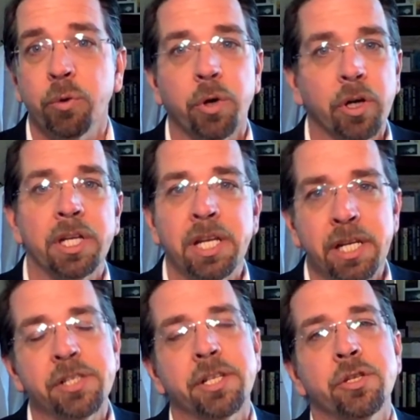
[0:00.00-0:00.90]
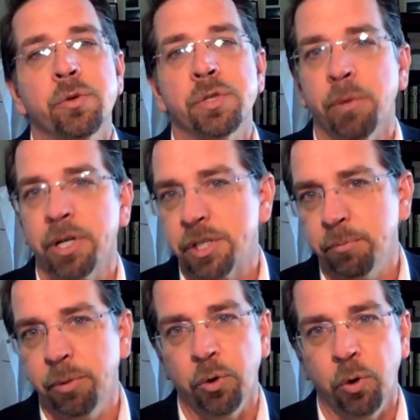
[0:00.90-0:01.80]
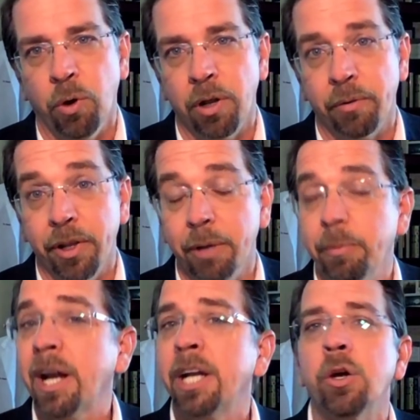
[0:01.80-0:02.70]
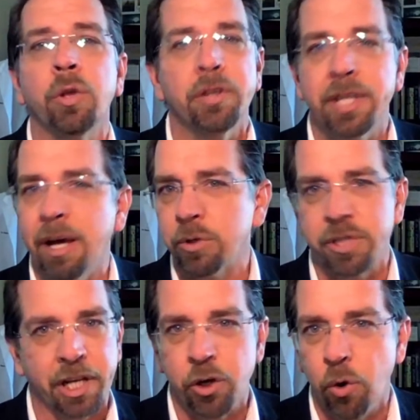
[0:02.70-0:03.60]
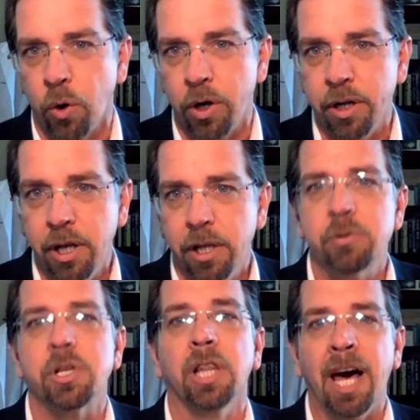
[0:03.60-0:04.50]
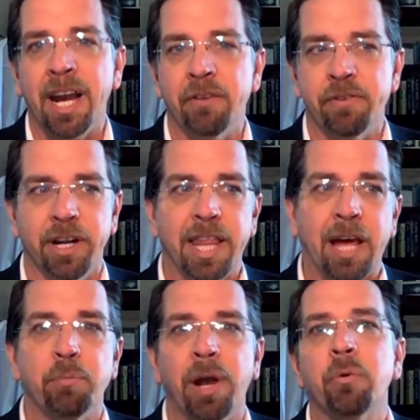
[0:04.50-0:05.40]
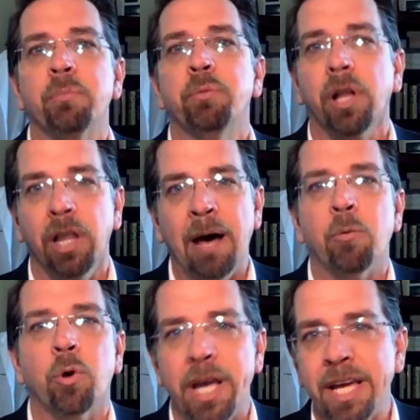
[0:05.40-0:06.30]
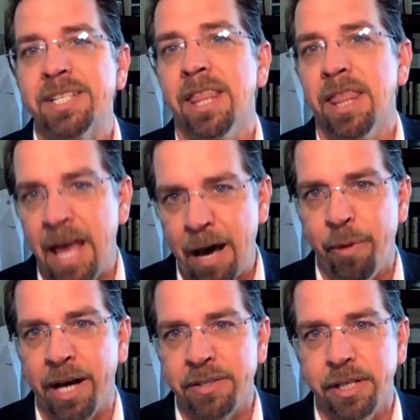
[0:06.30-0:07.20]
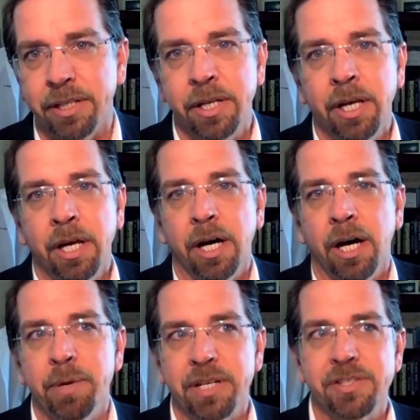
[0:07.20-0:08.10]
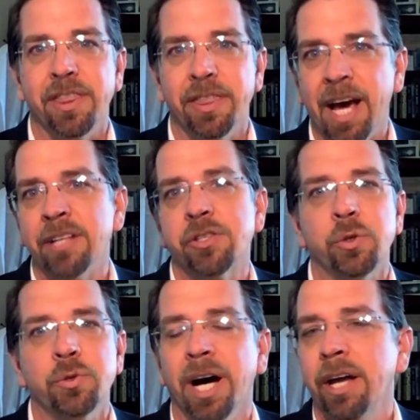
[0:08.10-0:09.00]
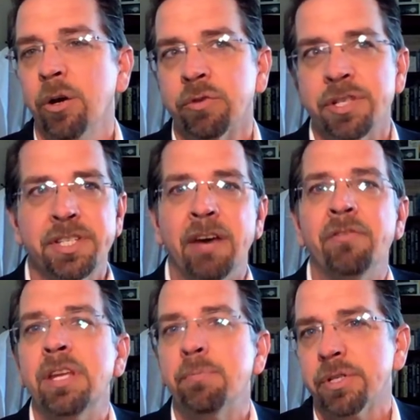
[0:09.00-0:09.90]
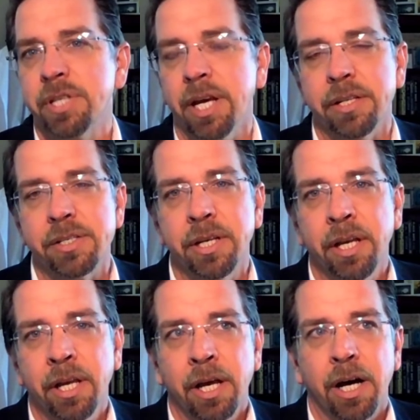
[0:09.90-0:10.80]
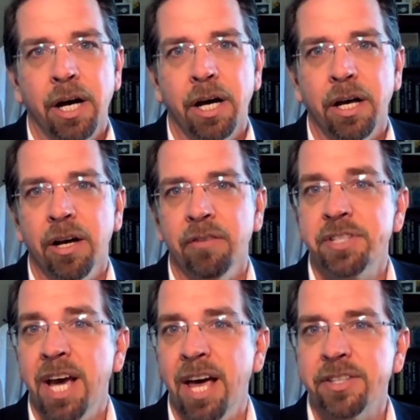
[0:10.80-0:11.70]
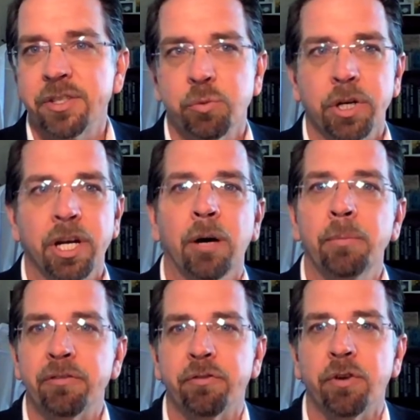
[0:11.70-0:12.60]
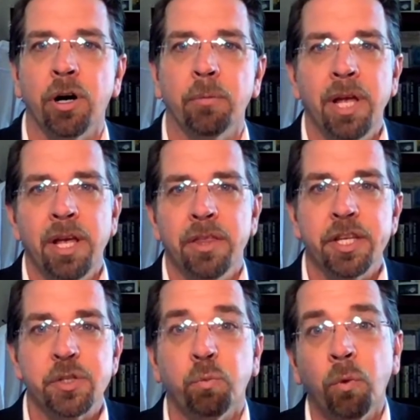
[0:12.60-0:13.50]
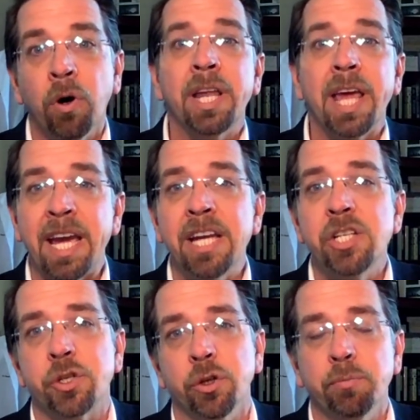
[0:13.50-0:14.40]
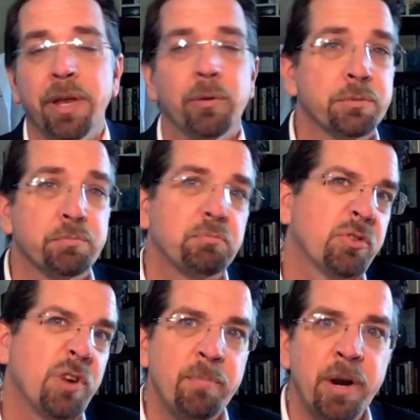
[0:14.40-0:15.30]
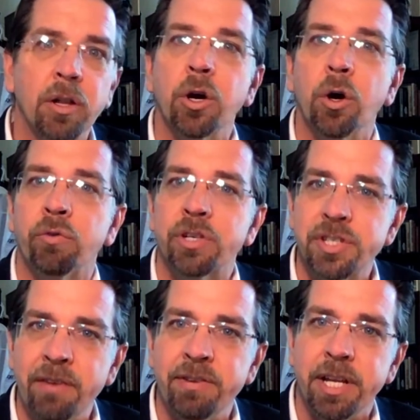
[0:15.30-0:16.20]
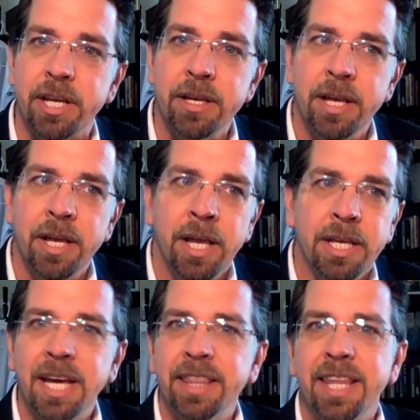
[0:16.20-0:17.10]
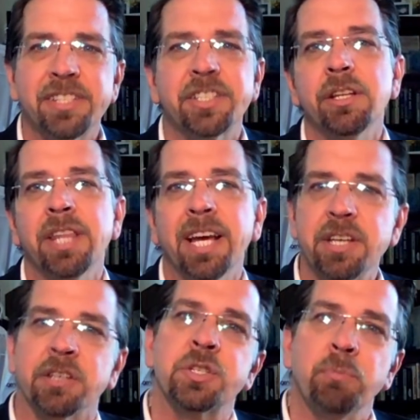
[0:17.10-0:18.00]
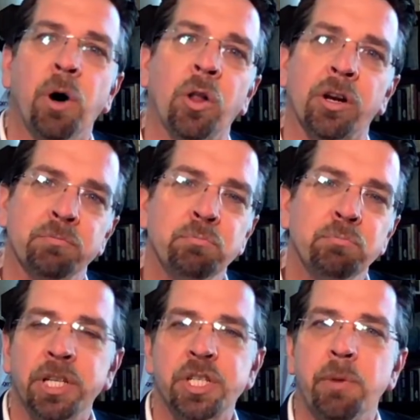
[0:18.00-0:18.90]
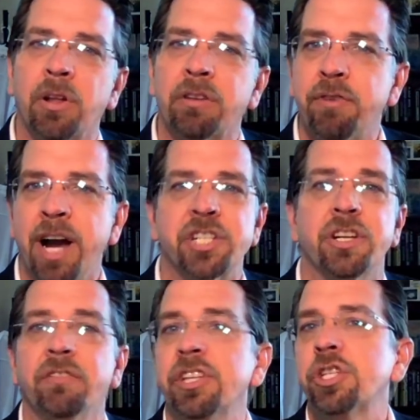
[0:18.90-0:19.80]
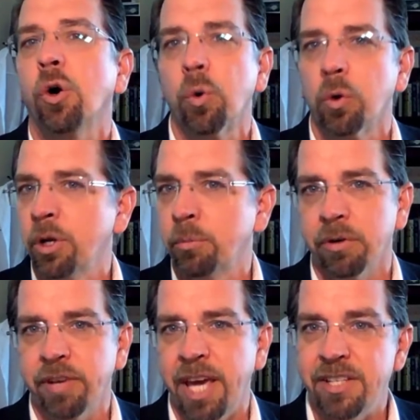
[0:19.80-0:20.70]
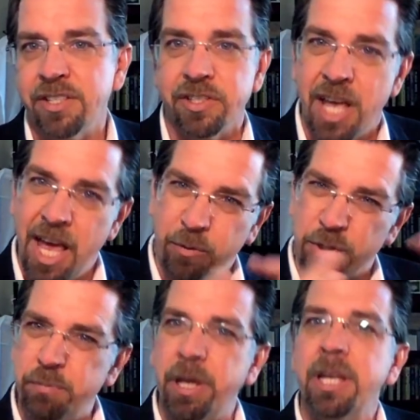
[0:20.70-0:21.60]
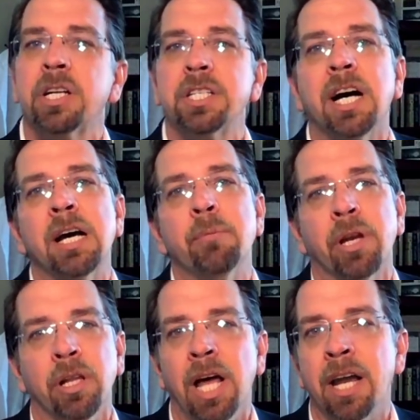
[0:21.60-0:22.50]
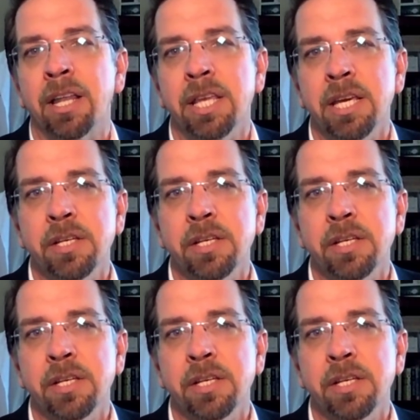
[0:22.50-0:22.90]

we really needed to do as much to build a wall around them. And I know that wasn't ignored. There was a lot of effort in that, but I would have put a lot more eggs in that basket because that's who died. Over 70% of deaths were coming from this one age group that was primarily over 70. Yet that's a much smaller fraction of the total number of cases, and we're spending our time on a lot of